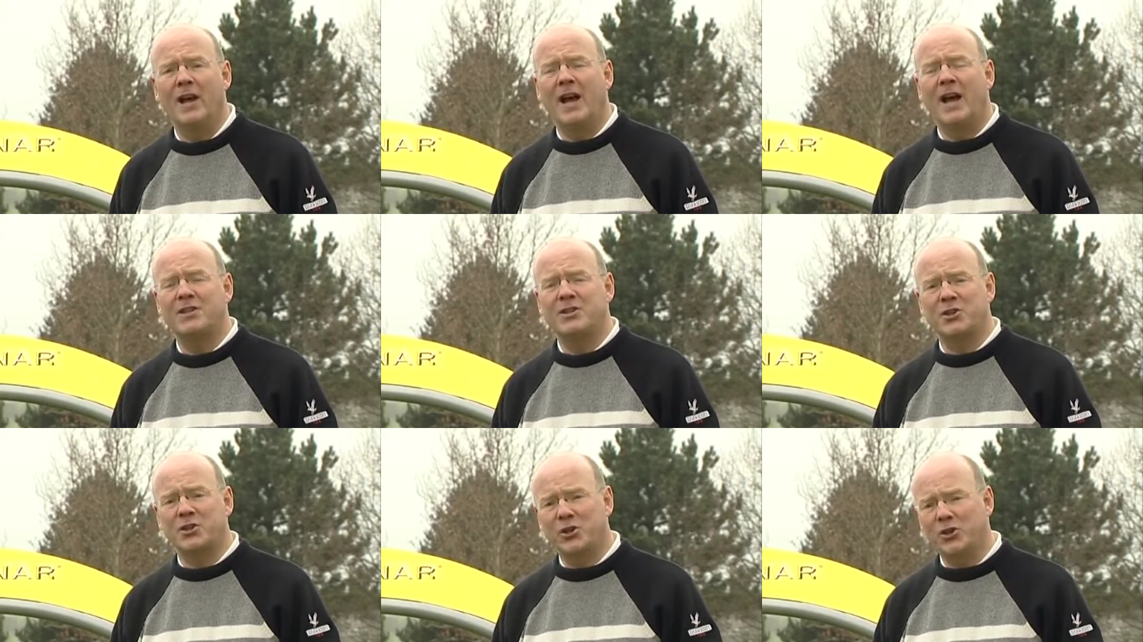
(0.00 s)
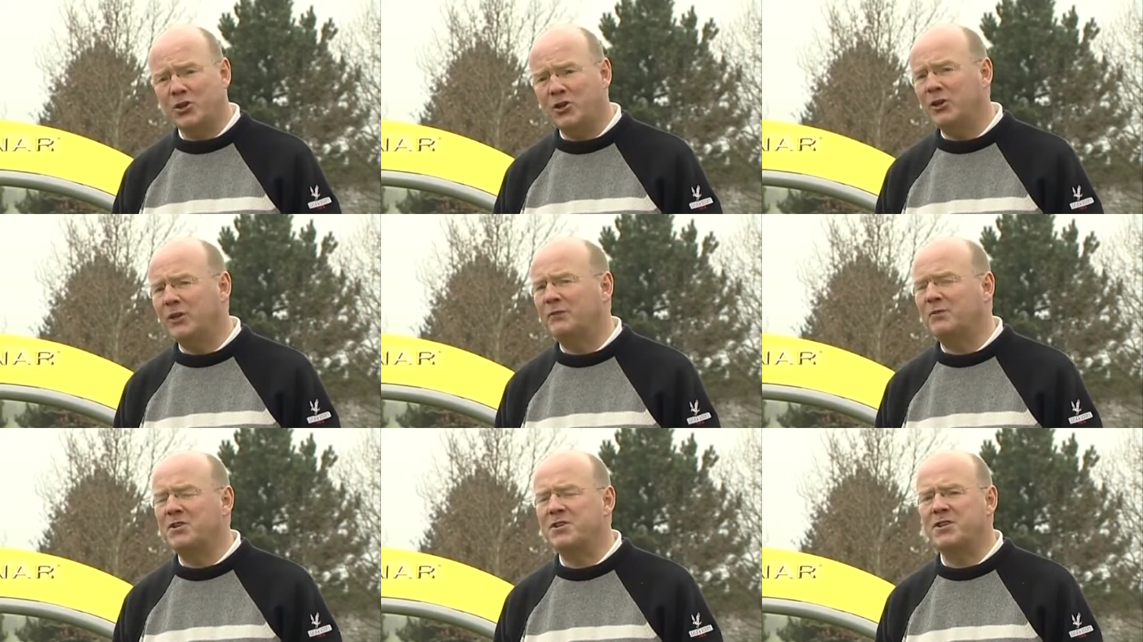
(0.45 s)
has a good
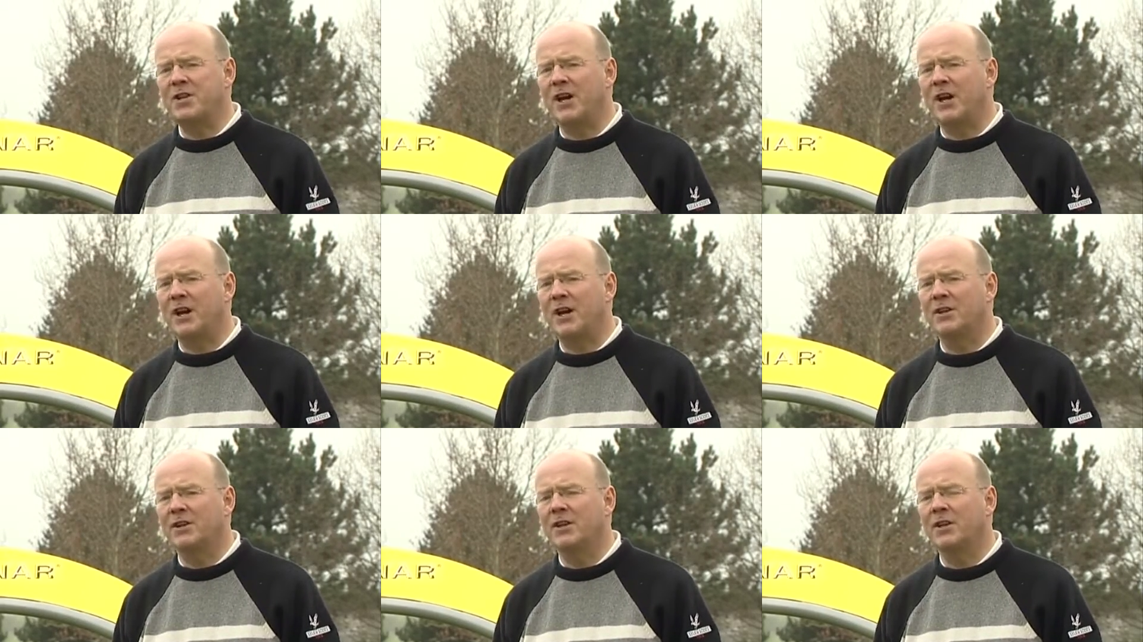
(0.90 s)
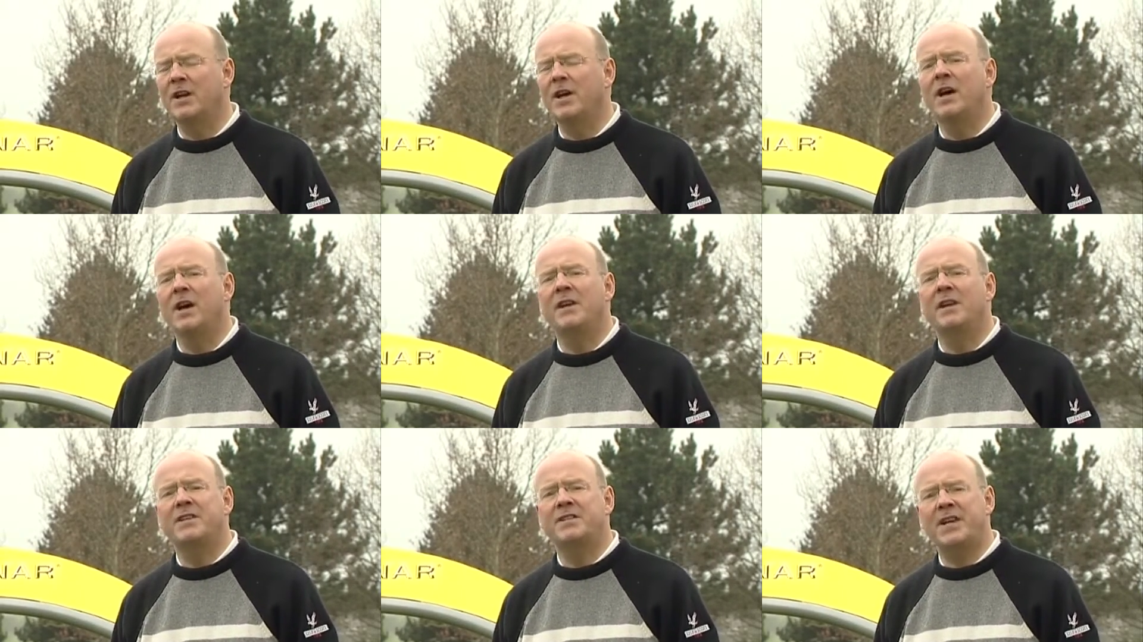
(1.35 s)
grip to start
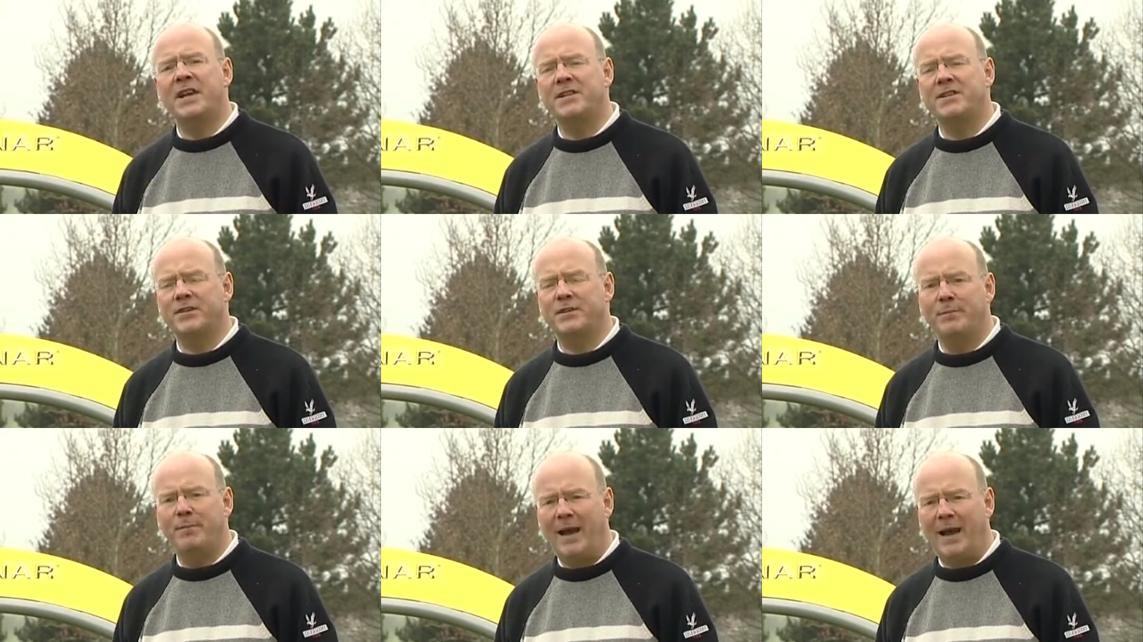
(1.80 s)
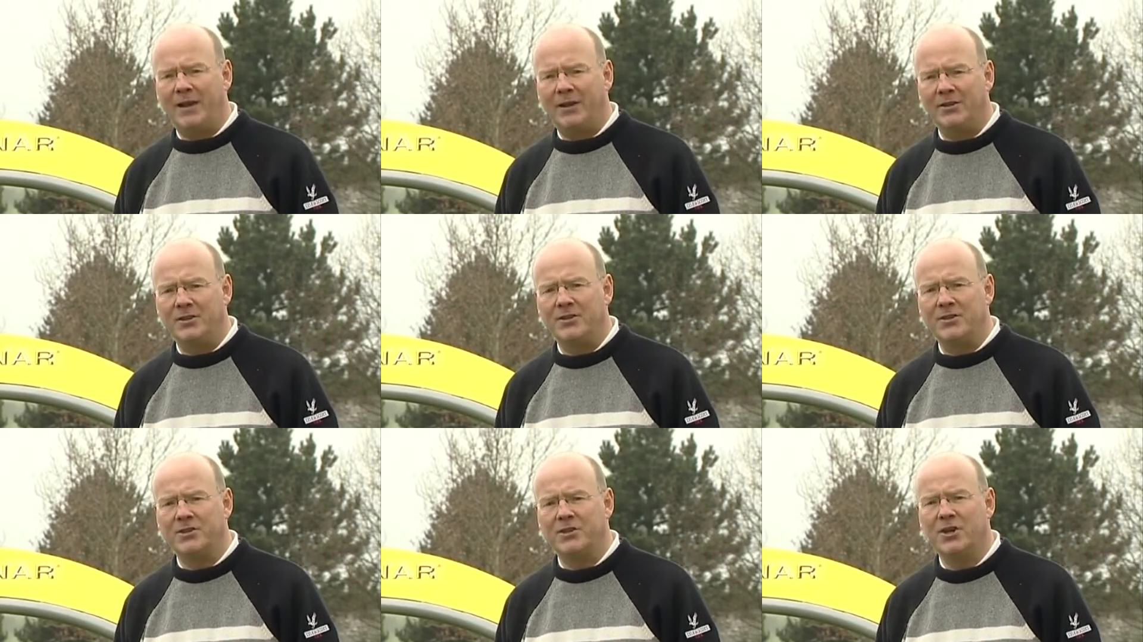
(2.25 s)
and a sense of
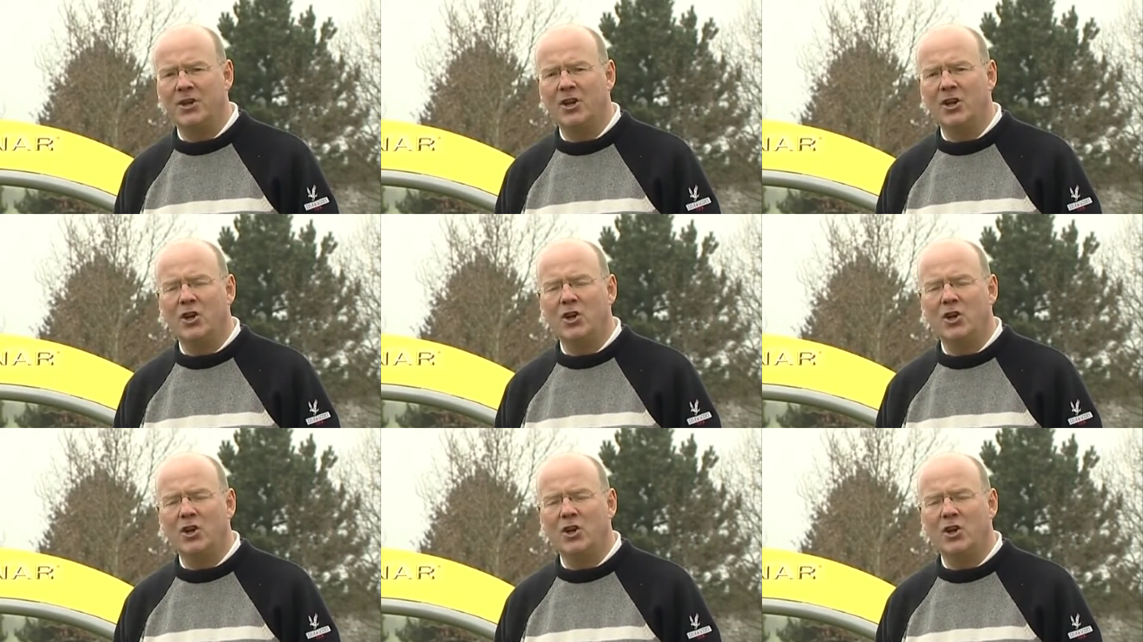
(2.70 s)
balance,